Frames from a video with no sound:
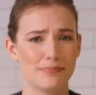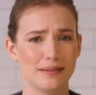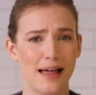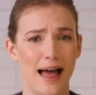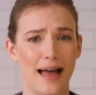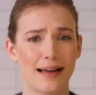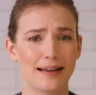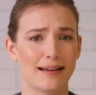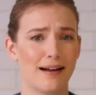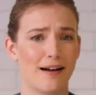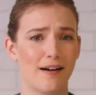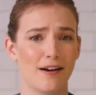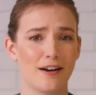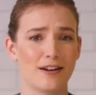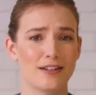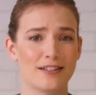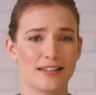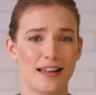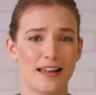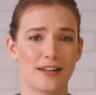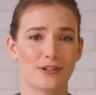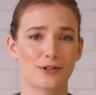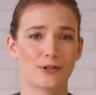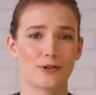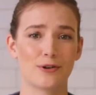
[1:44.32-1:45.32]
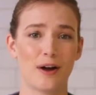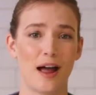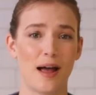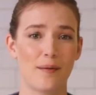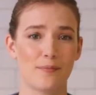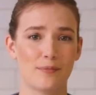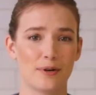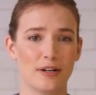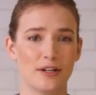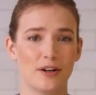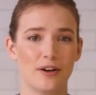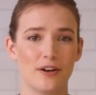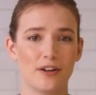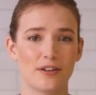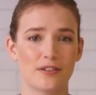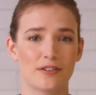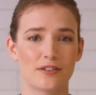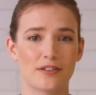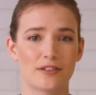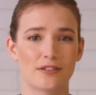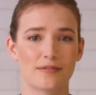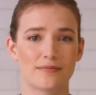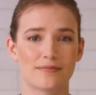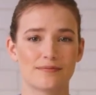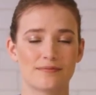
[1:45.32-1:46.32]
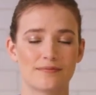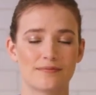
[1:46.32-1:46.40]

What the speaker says: blackcurrant and cranberry notes.